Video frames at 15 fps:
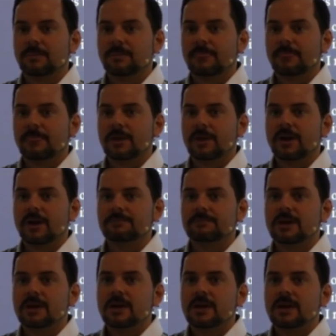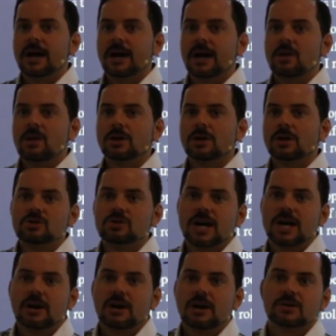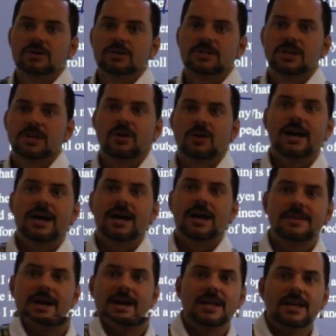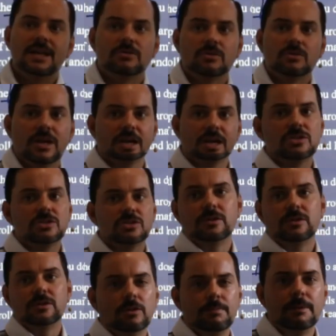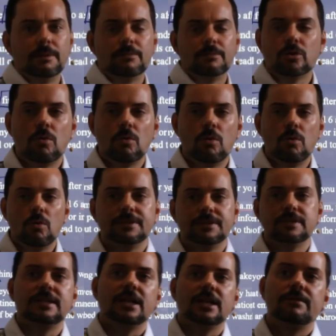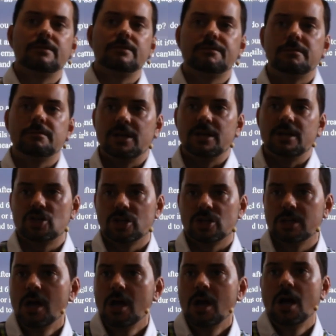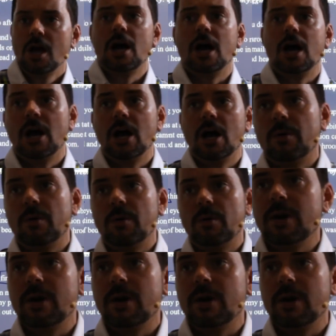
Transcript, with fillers: all right? How long do you shower, Sarah? Add that in, okay? So a little bit more quantitative information. Uh, when I wake